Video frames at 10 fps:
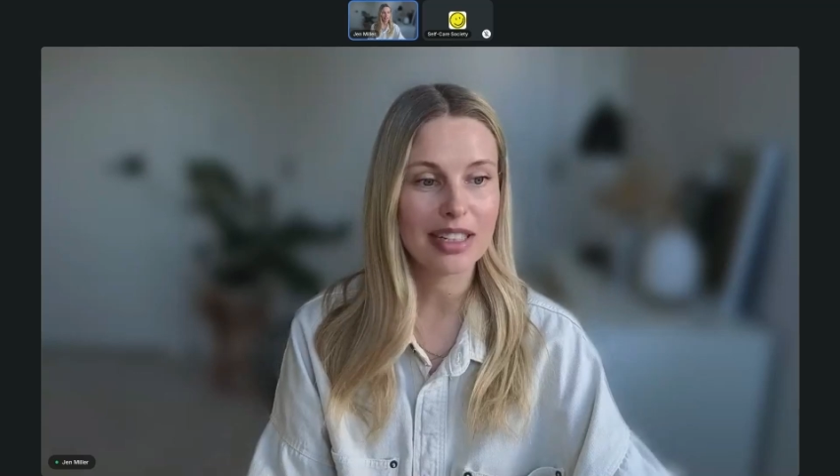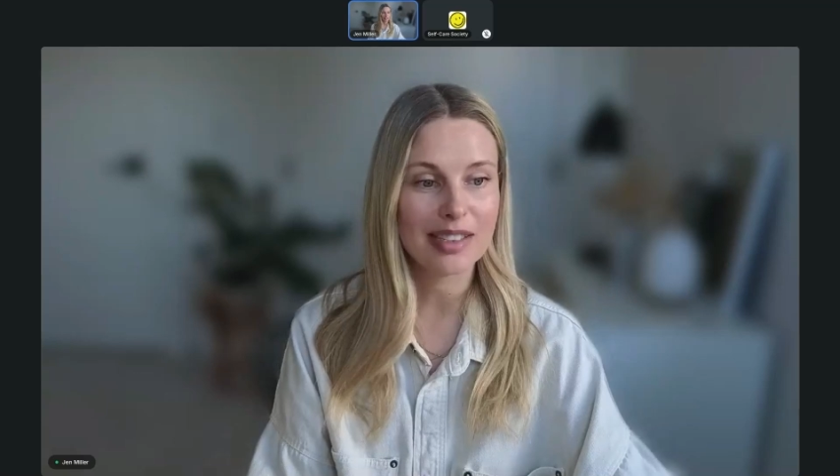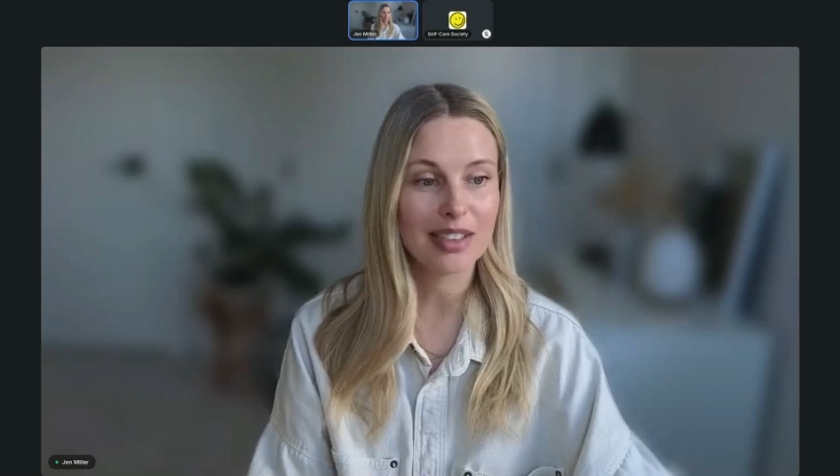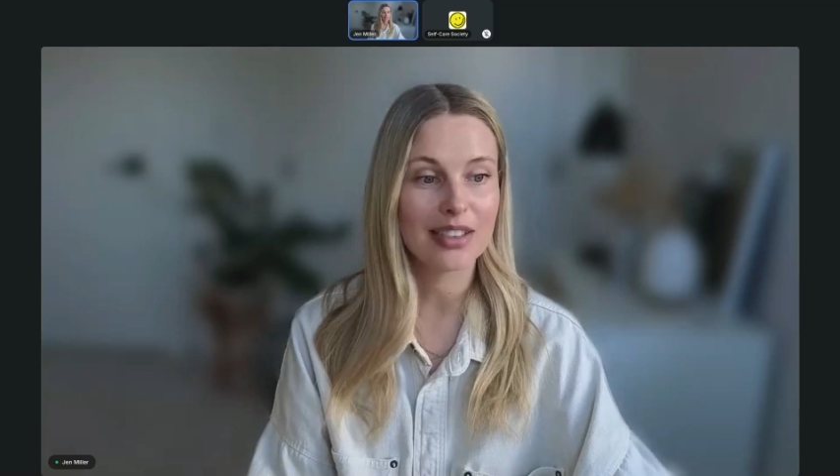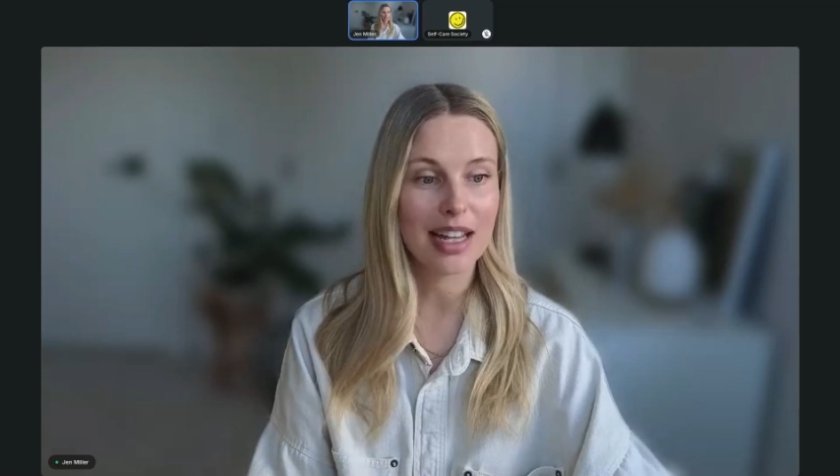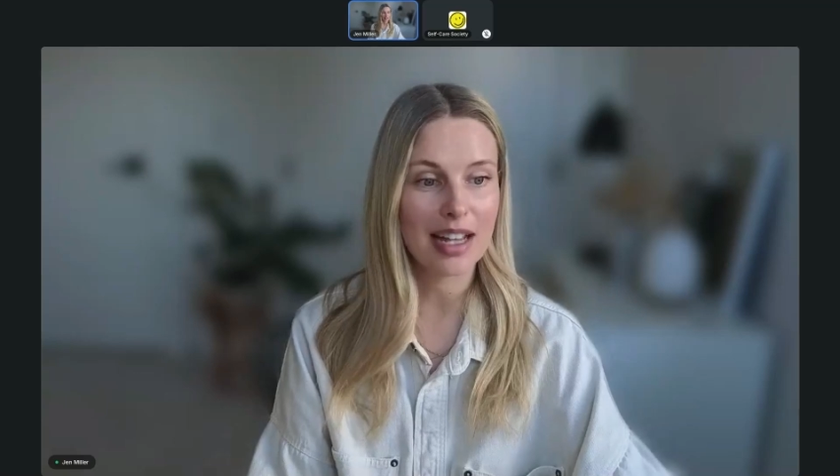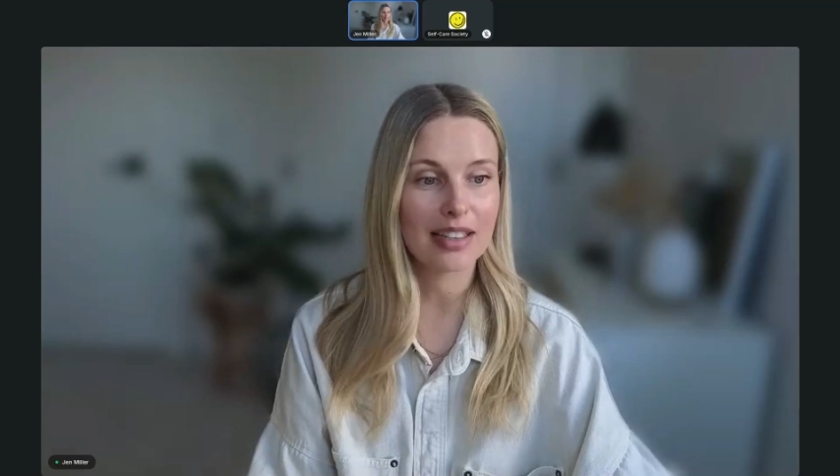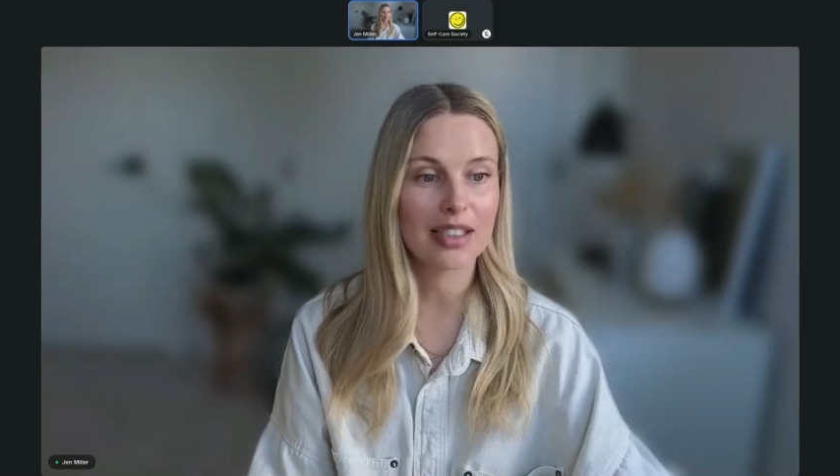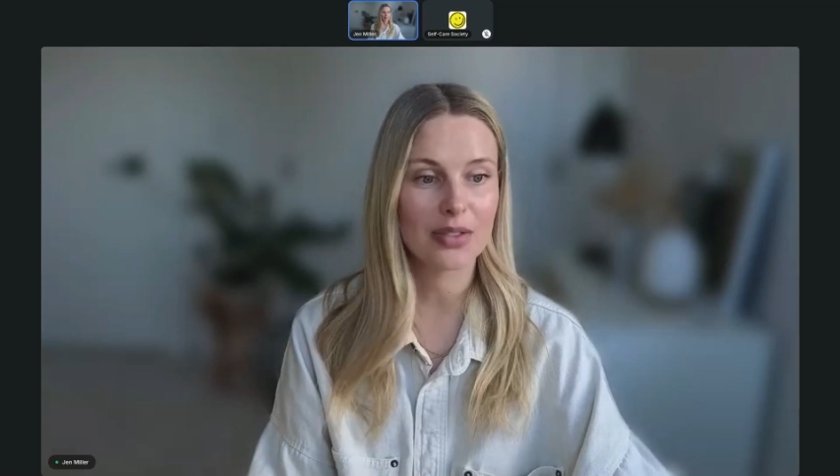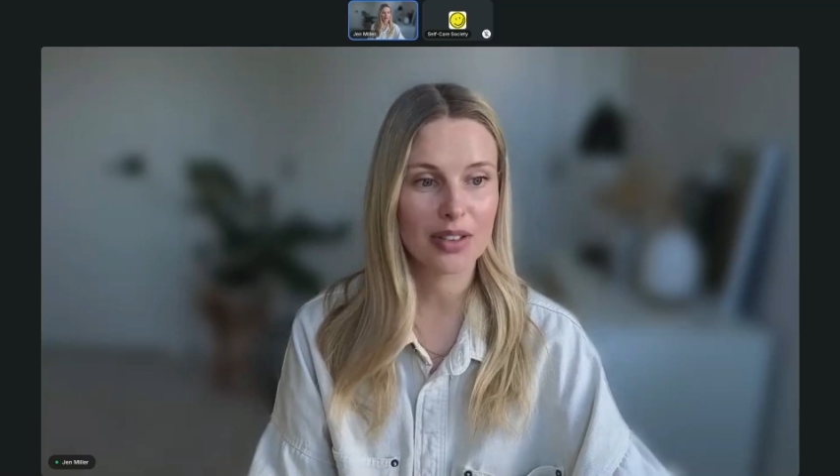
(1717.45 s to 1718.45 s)
easier to
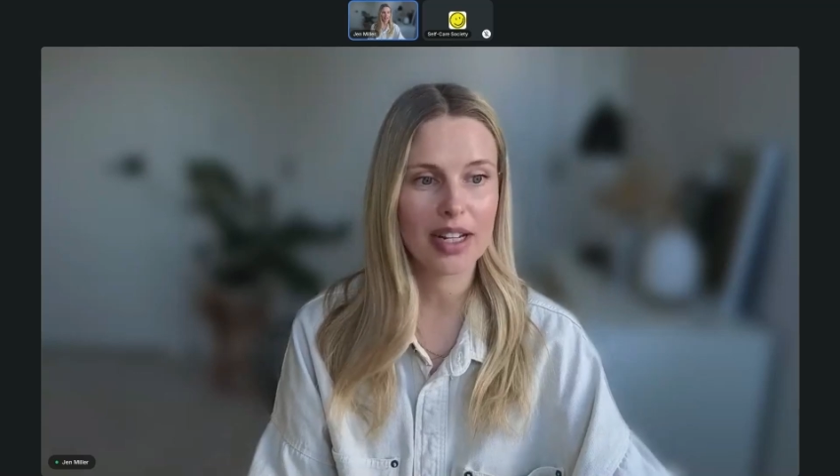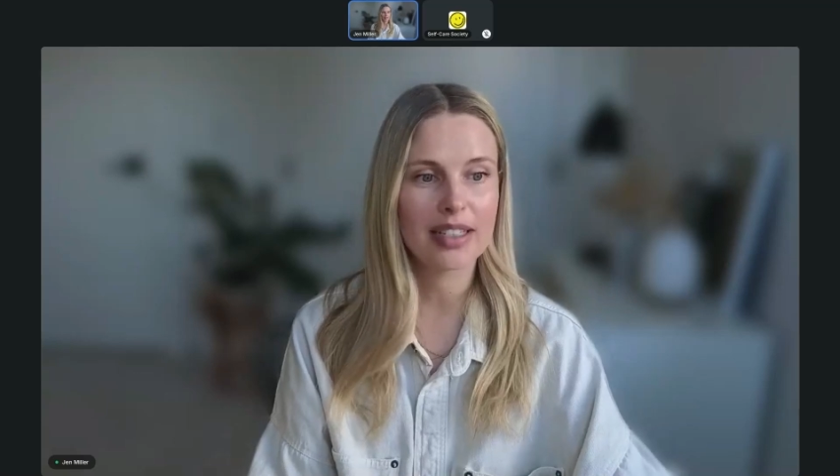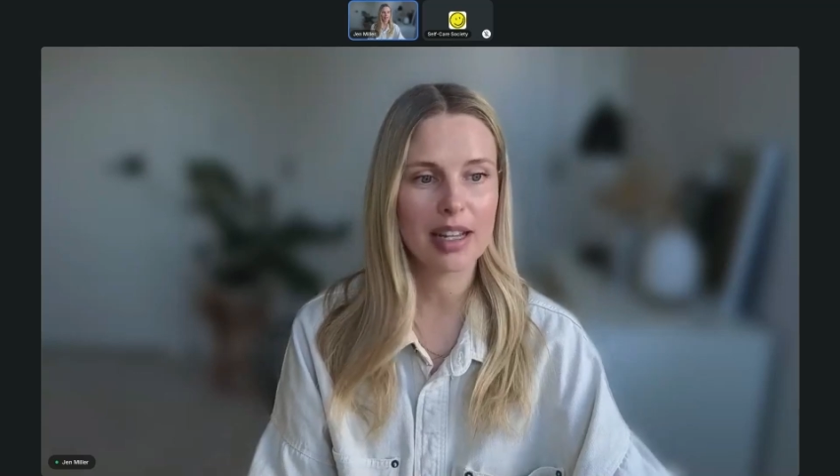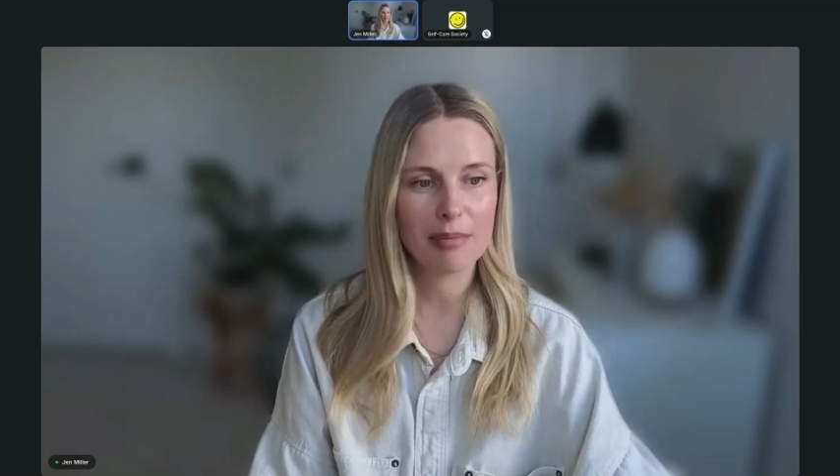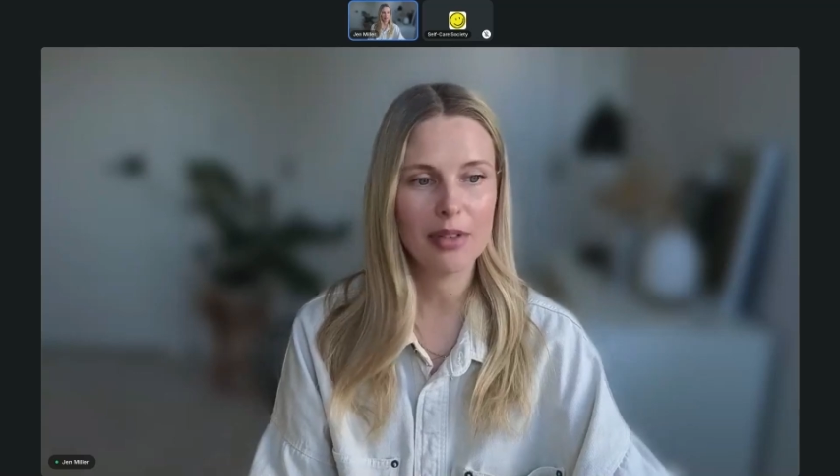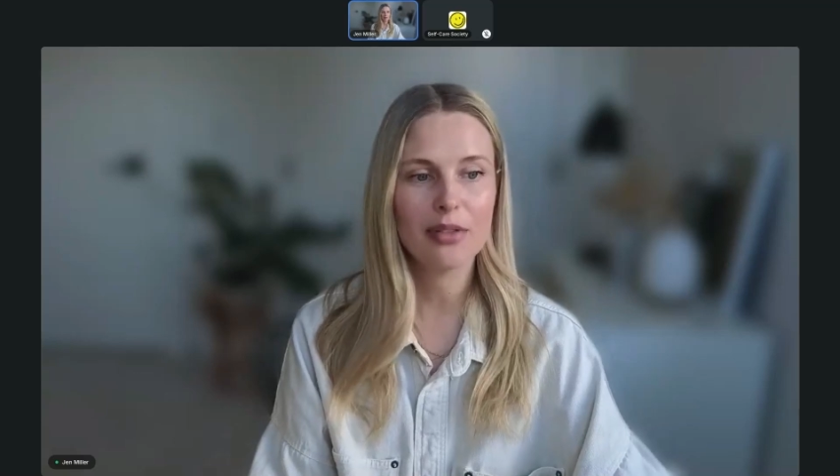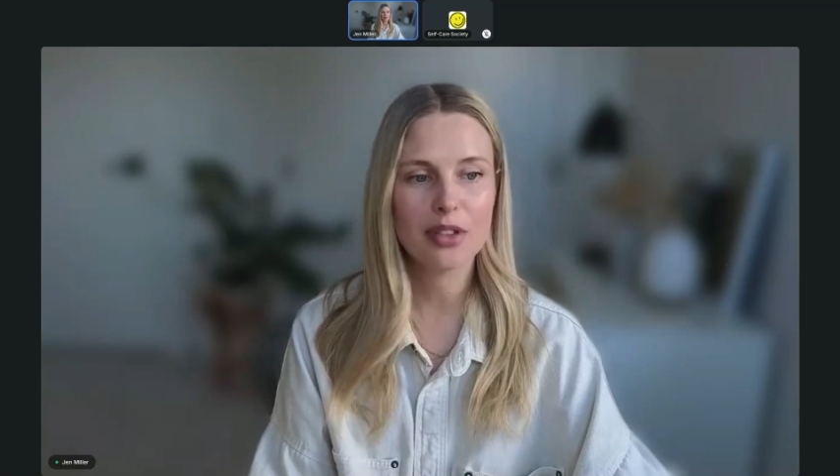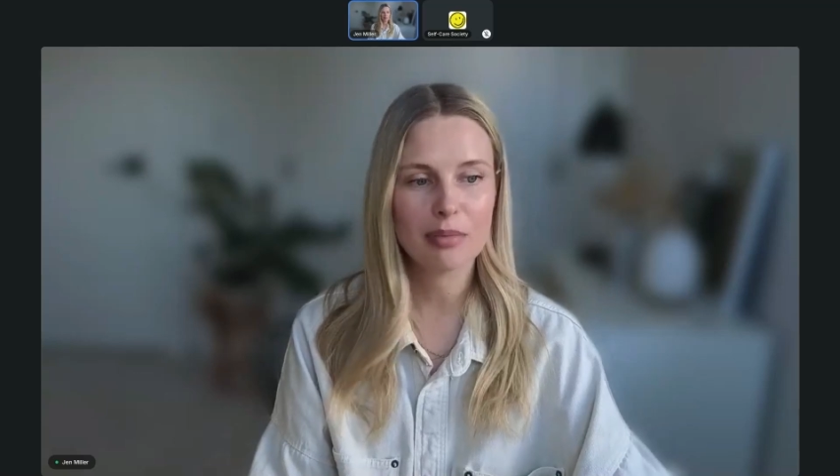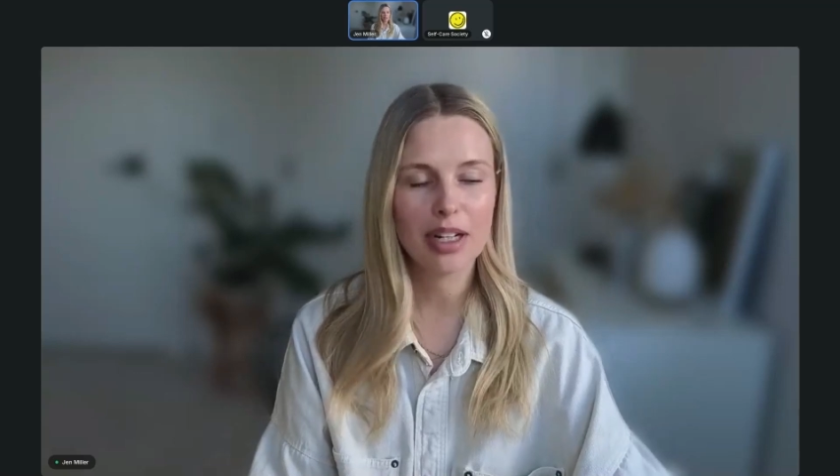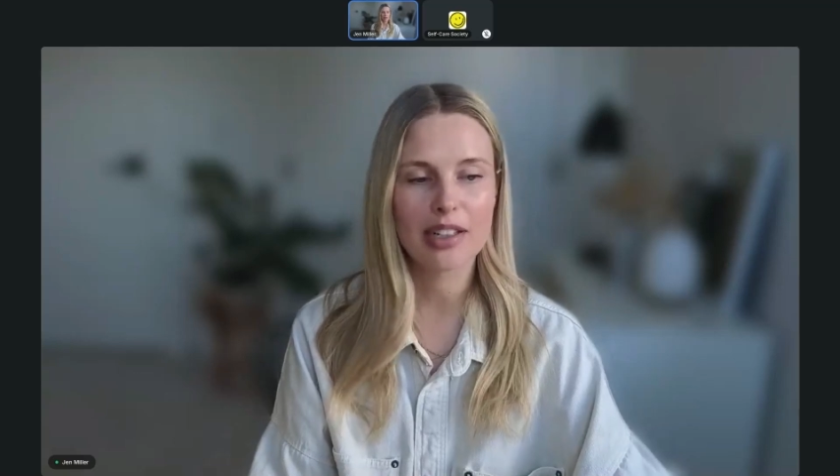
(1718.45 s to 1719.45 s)
access for nighttime. Oh,
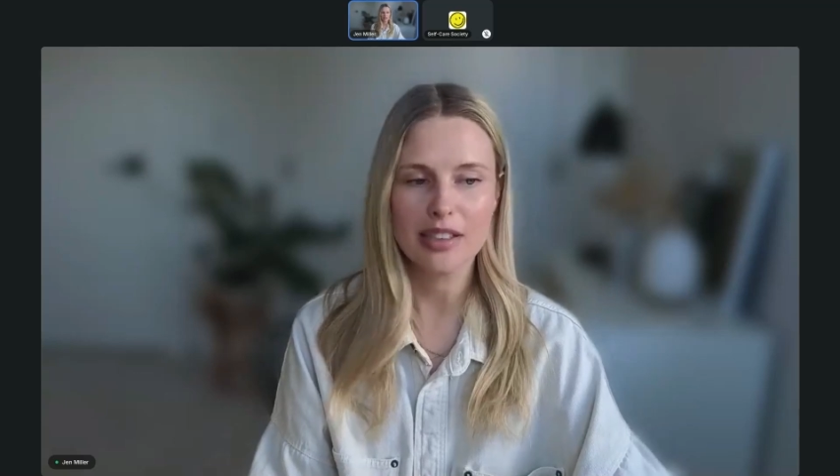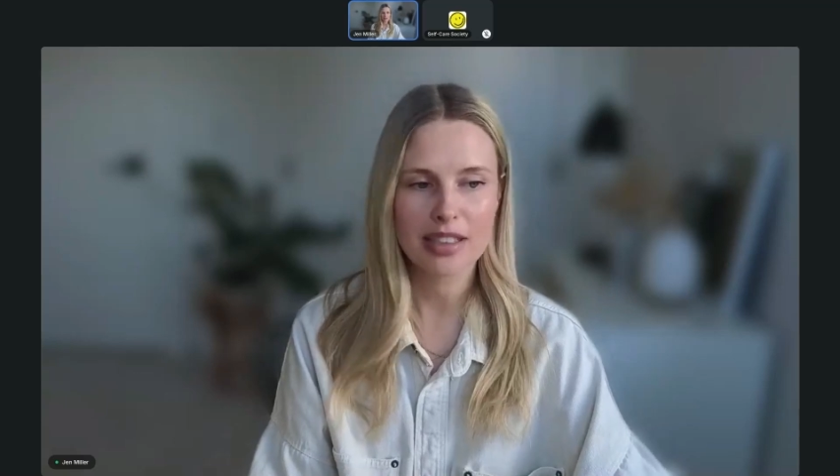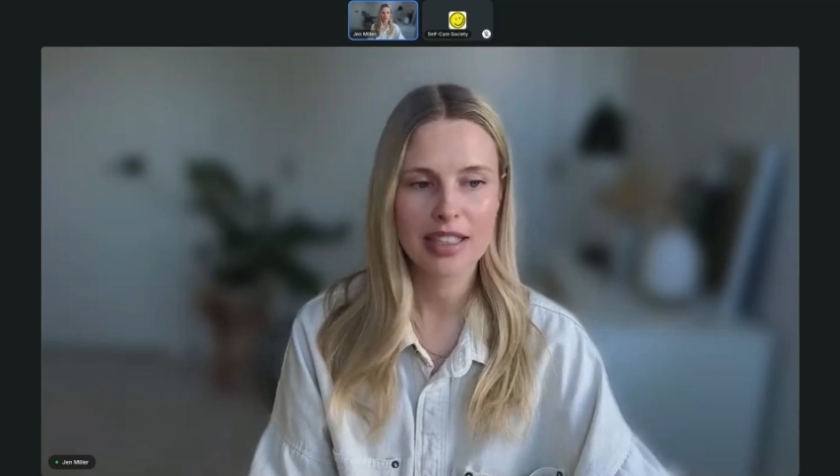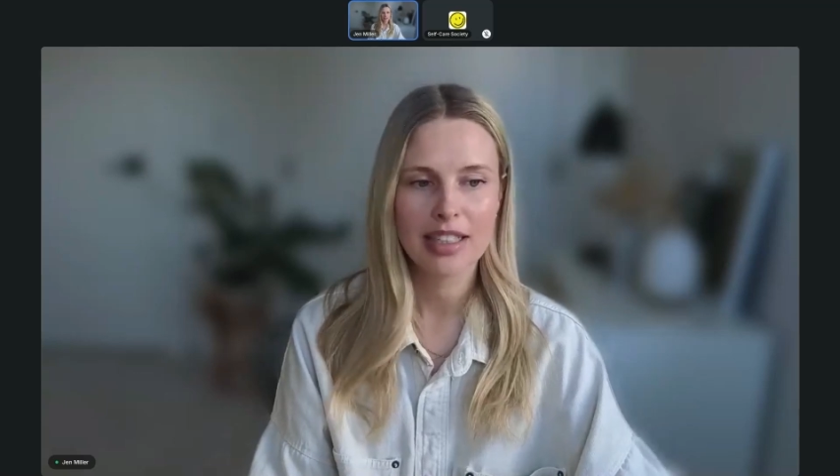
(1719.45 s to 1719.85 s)
smart.